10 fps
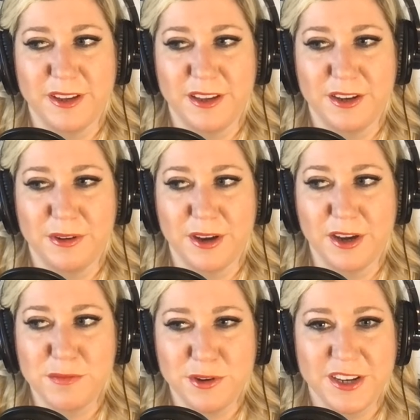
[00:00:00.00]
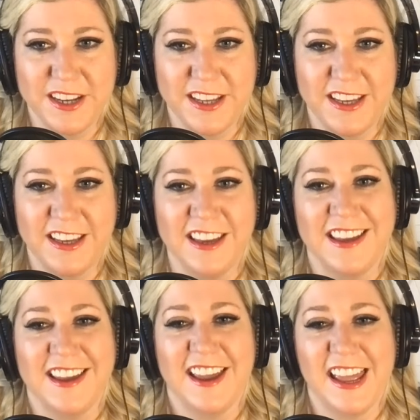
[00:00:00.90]
a community
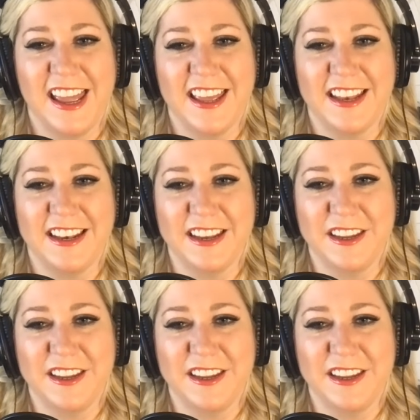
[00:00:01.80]
and,